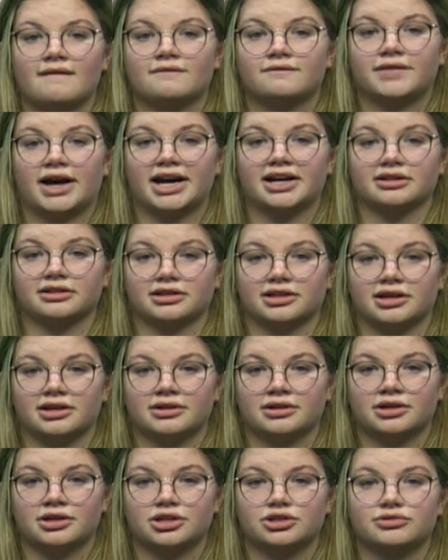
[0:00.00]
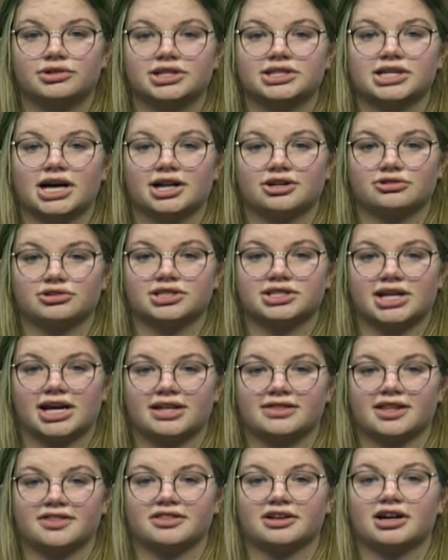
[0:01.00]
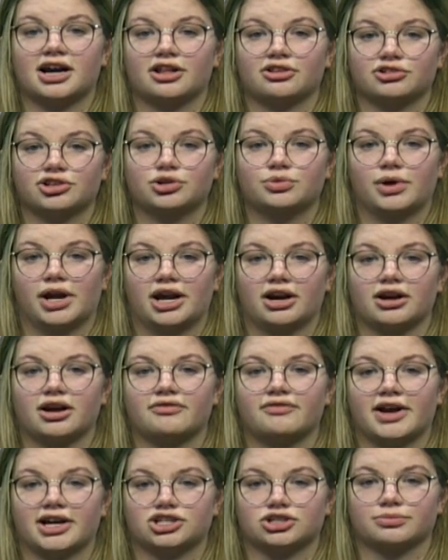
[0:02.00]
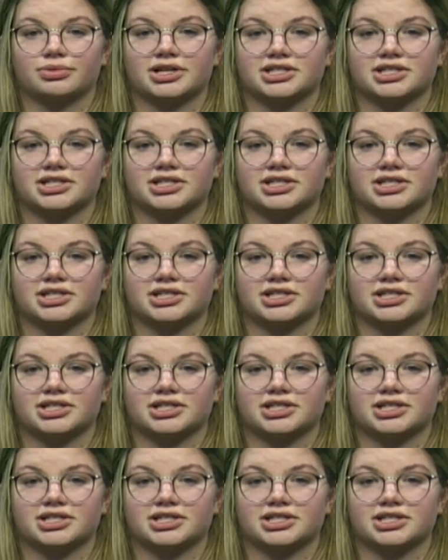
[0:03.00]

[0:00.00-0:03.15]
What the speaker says: Finally, you need to understand that the color you wear affects your